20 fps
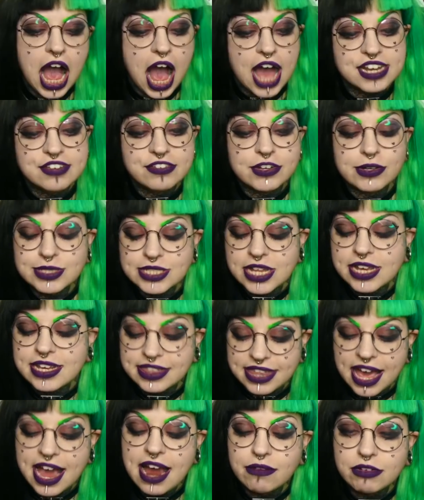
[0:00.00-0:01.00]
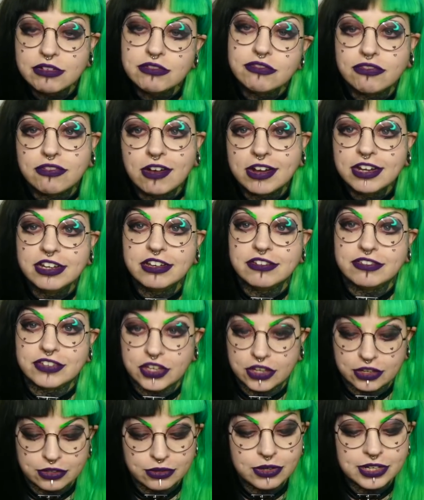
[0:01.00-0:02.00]
And if it was like there in front of
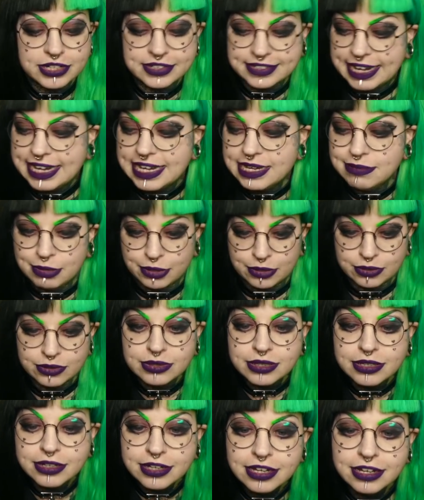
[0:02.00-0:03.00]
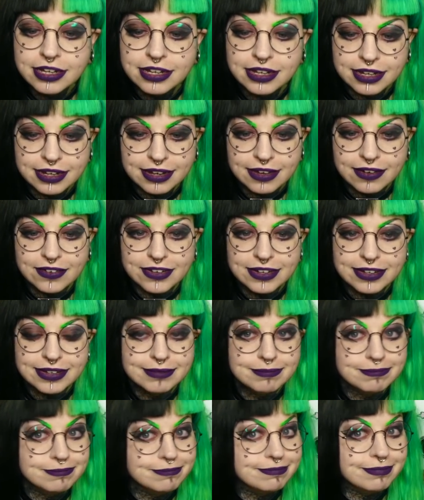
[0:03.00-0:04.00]
you on a table,
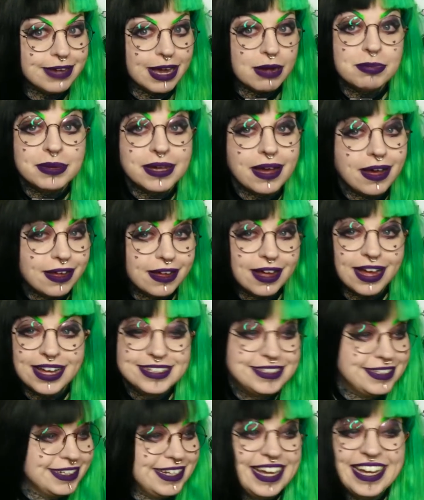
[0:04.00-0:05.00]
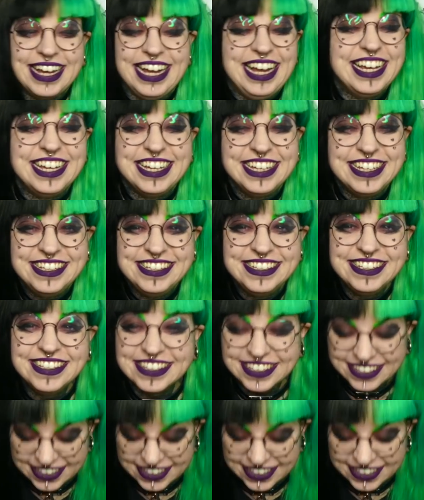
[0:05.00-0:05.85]
a bit hot, I don't know.